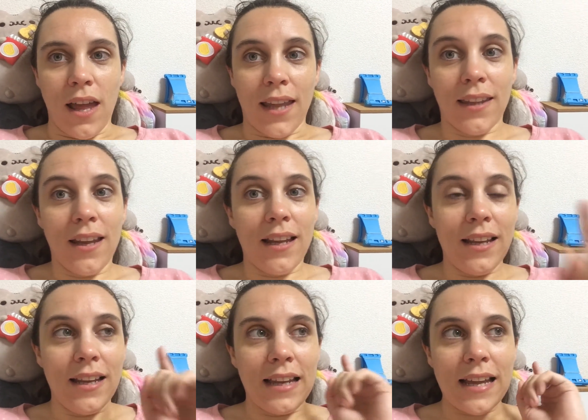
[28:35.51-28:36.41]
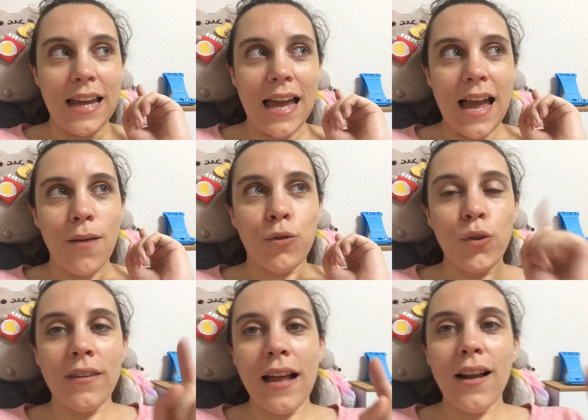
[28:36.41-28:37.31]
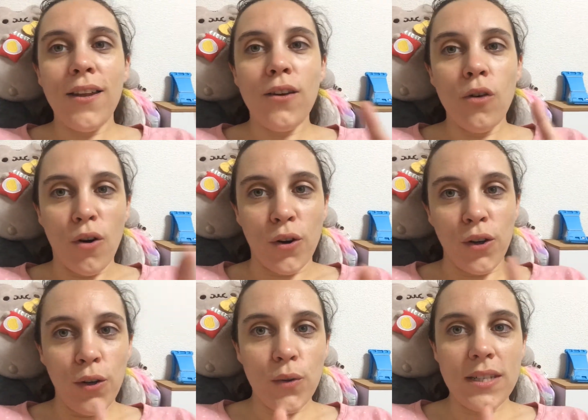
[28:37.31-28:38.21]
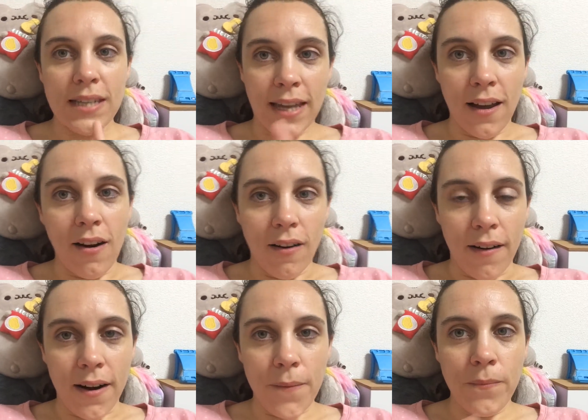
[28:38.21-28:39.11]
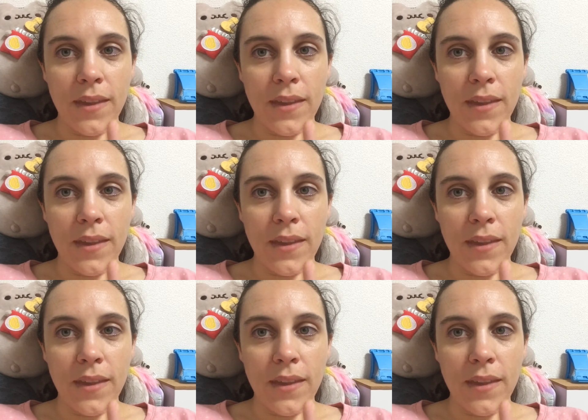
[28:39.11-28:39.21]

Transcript: And to tell you how cute they are,